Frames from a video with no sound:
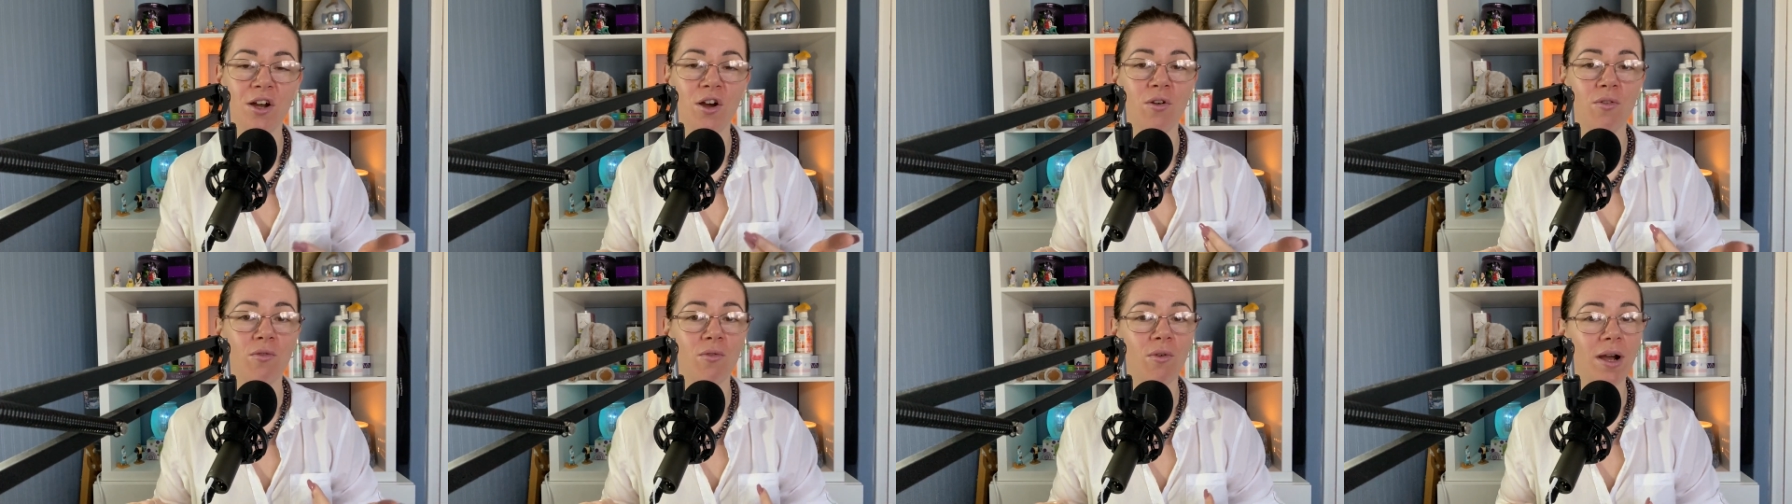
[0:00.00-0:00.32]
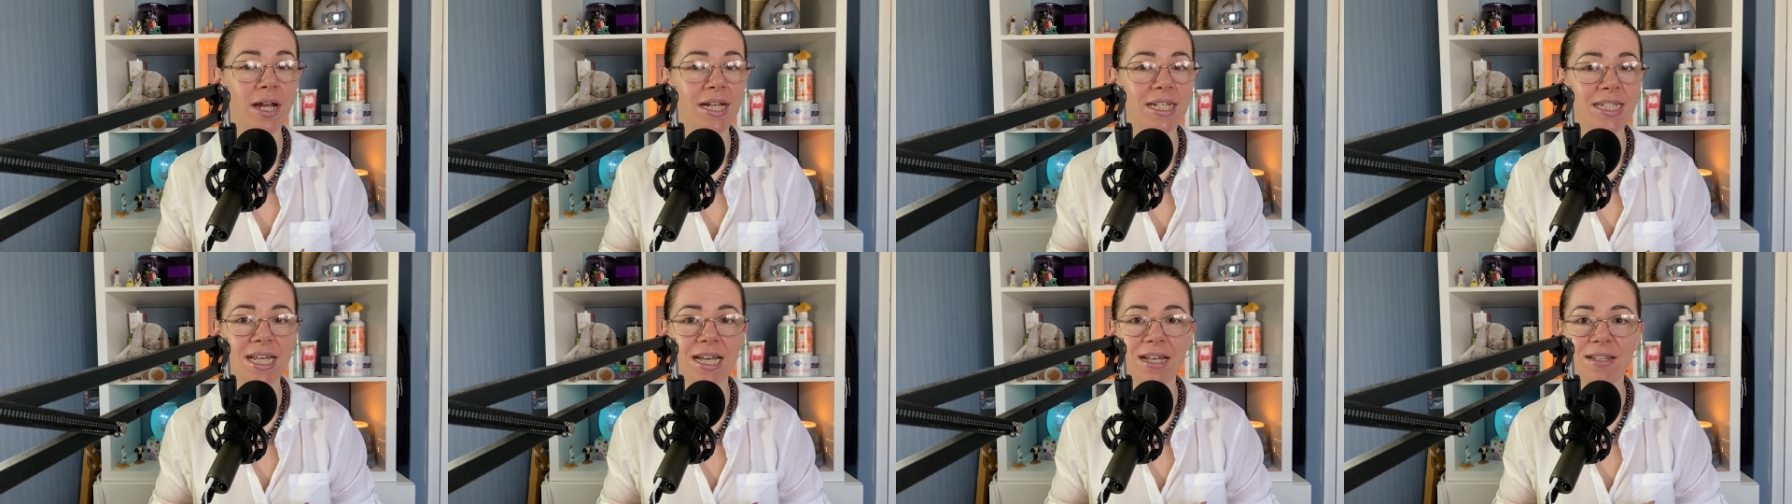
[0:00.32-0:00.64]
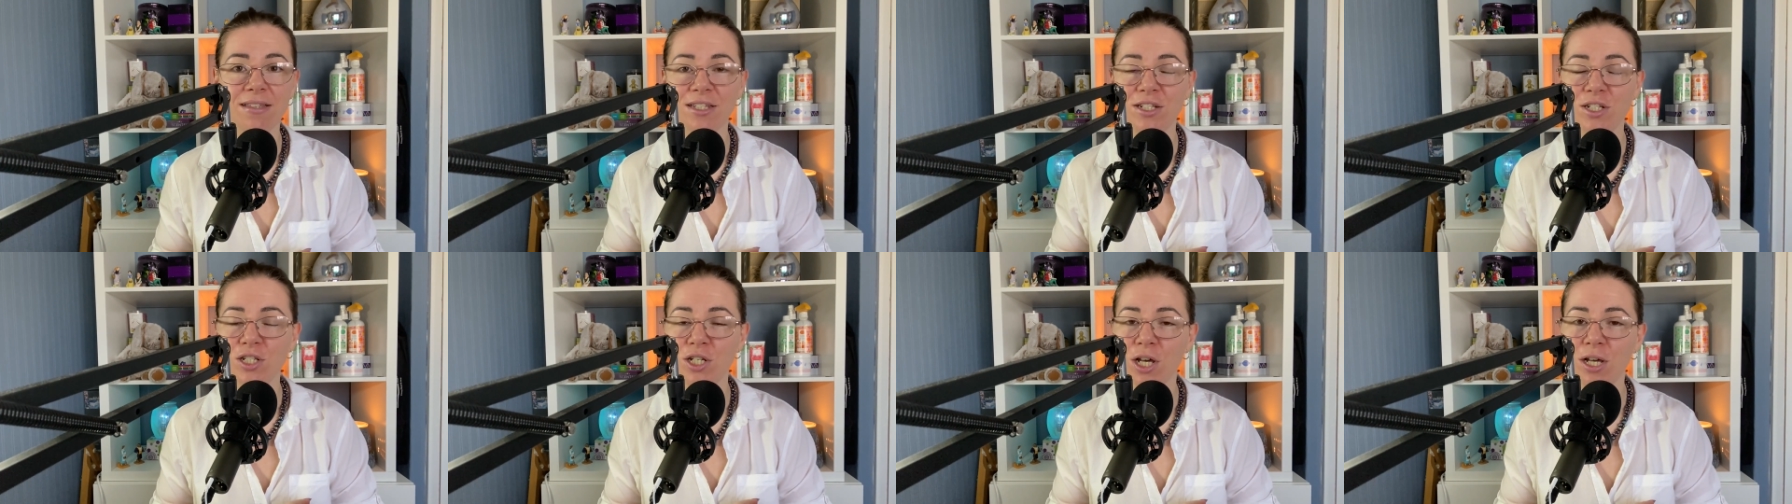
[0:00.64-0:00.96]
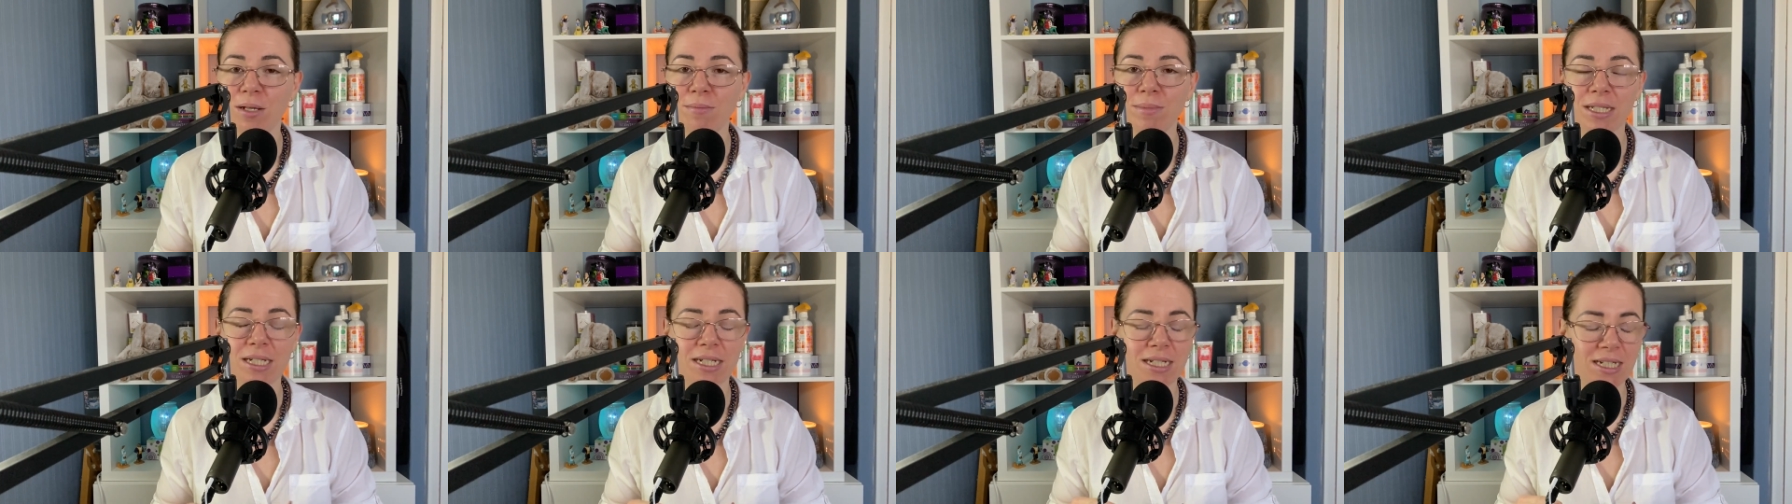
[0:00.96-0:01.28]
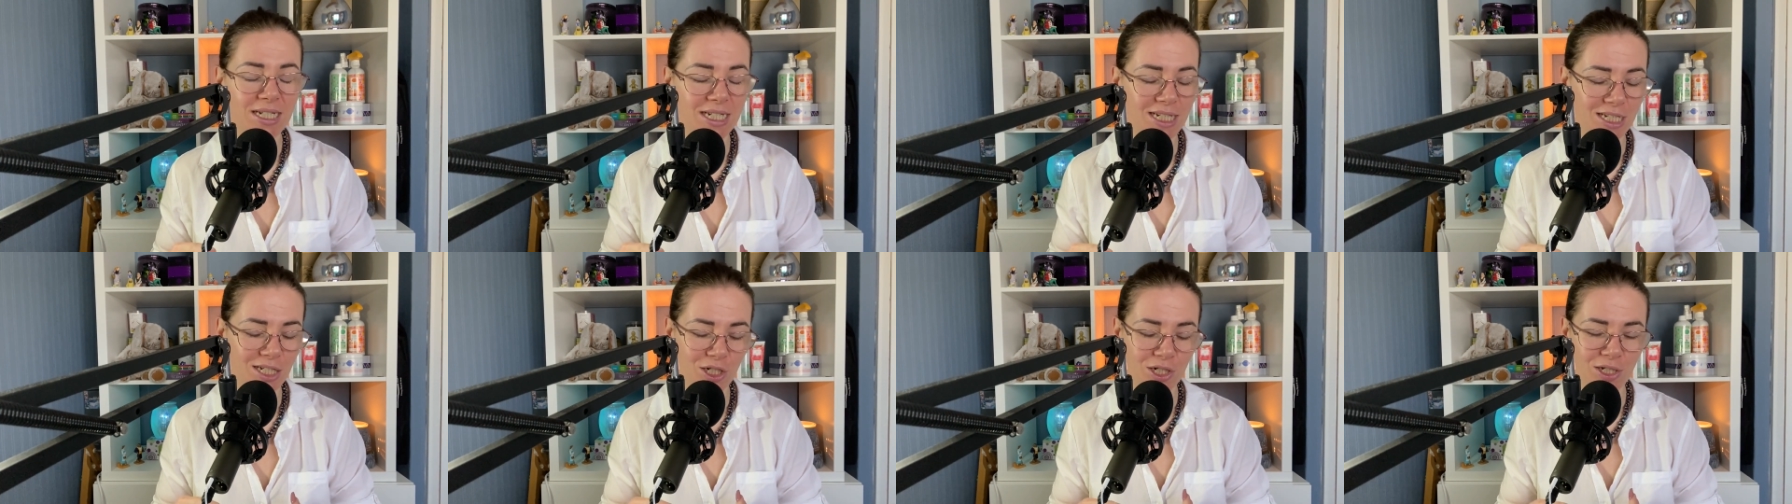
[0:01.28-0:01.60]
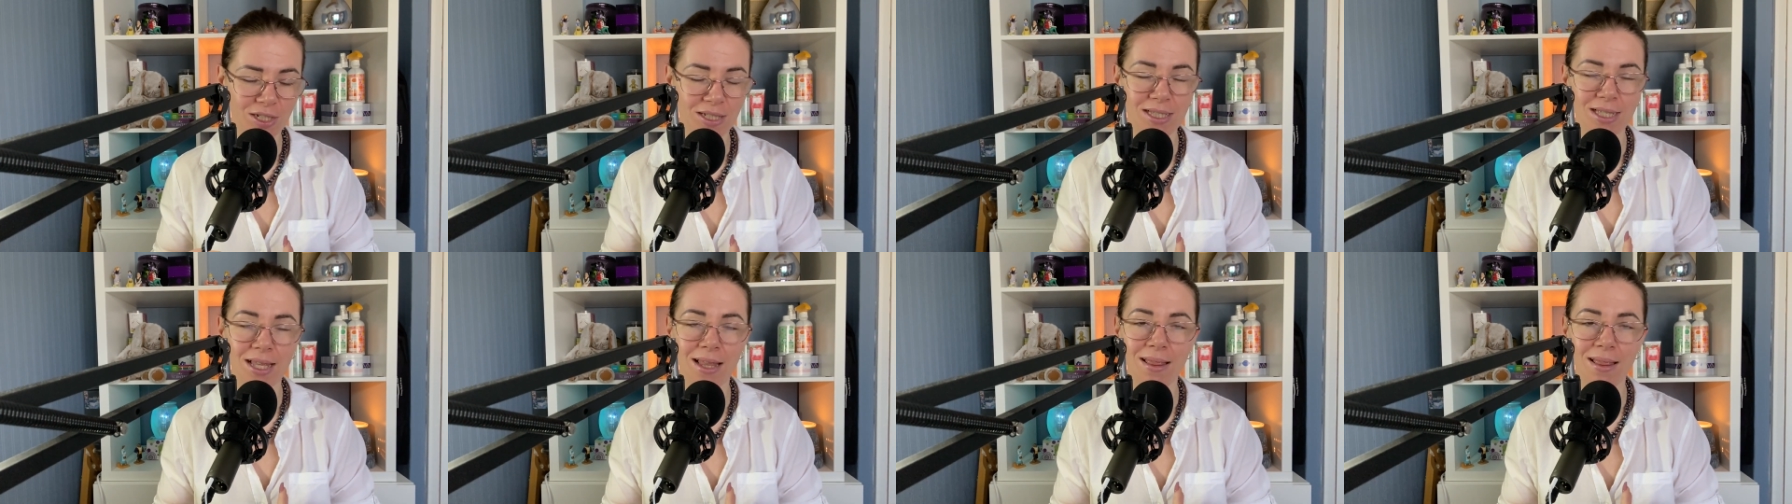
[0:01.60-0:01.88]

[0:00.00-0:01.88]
Write down the terms and conditions,